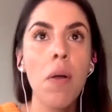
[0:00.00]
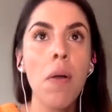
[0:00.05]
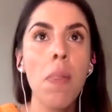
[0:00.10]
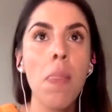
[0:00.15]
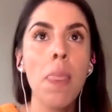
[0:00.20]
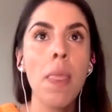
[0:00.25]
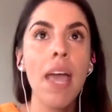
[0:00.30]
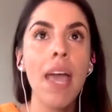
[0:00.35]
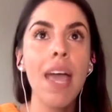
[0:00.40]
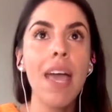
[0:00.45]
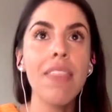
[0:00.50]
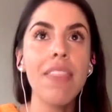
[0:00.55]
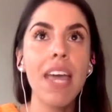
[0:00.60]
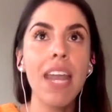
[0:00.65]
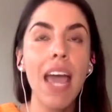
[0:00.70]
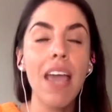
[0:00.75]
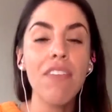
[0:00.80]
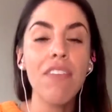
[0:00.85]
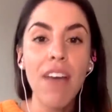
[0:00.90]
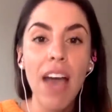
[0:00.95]
And then I
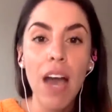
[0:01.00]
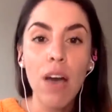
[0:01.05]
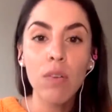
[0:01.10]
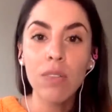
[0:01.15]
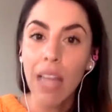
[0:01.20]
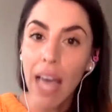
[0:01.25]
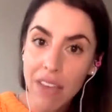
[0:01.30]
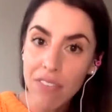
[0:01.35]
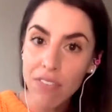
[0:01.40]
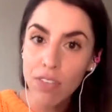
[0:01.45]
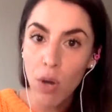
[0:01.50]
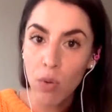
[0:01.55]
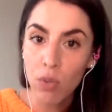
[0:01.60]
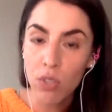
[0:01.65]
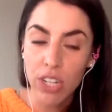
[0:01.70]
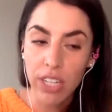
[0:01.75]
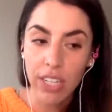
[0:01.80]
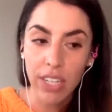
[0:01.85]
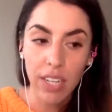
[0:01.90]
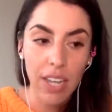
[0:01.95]
found life coaching
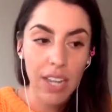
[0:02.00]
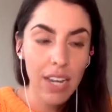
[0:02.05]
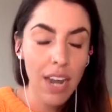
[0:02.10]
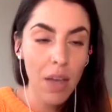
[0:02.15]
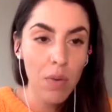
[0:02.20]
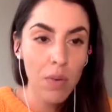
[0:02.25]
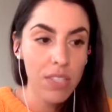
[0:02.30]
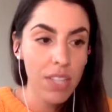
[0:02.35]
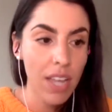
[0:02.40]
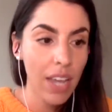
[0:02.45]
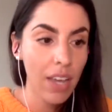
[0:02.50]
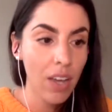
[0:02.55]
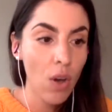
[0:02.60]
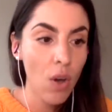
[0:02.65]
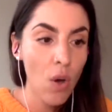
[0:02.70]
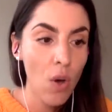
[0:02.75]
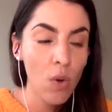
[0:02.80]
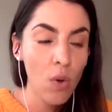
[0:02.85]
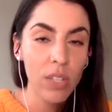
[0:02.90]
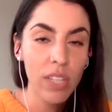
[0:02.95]
and I was like,
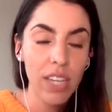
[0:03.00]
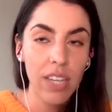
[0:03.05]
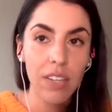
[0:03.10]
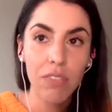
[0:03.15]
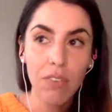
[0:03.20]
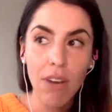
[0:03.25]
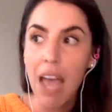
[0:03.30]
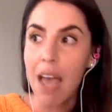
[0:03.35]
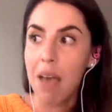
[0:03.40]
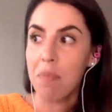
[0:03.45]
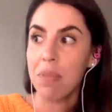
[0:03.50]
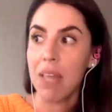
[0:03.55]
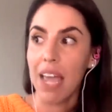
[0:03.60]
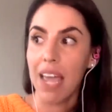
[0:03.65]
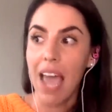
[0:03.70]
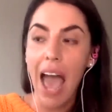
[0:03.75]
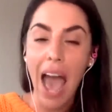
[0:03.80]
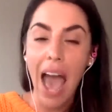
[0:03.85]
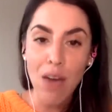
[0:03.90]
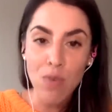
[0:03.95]
holy crap, like I
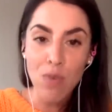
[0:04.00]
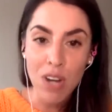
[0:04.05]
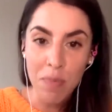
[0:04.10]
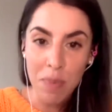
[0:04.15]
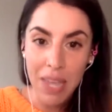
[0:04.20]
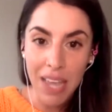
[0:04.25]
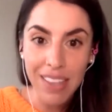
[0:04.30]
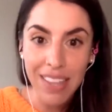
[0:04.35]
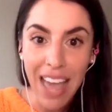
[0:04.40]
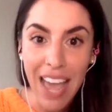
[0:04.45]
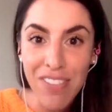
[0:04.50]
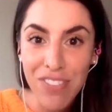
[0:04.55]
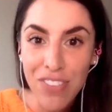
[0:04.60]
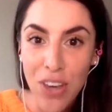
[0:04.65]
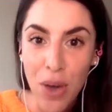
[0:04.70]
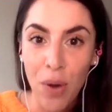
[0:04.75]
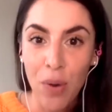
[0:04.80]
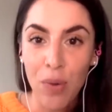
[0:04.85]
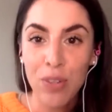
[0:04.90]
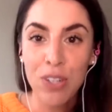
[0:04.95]
want to be a life coach.
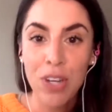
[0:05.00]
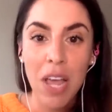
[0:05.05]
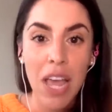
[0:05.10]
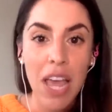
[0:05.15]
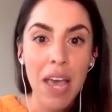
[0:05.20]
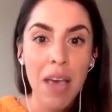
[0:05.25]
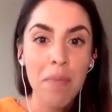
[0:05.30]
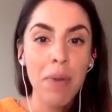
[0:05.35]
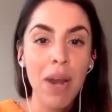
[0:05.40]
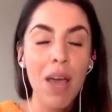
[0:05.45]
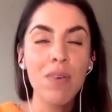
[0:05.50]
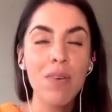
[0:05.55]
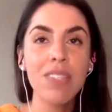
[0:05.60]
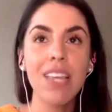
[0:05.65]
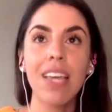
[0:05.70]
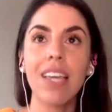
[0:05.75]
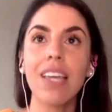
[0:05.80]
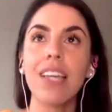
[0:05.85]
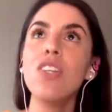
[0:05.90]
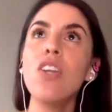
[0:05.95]
But I was mm-hmm. like,
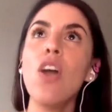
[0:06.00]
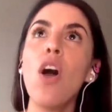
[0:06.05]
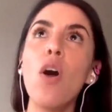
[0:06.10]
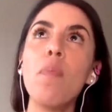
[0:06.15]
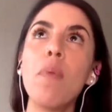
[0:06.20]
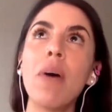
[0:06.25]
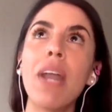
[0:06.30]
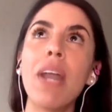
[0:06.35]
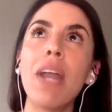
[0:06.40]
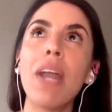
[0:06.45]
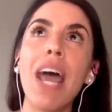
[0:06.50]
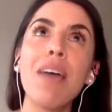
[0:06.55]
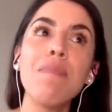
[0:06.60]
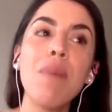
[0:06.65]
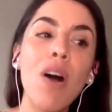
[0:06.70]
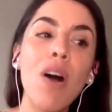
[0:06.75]
no, but I'm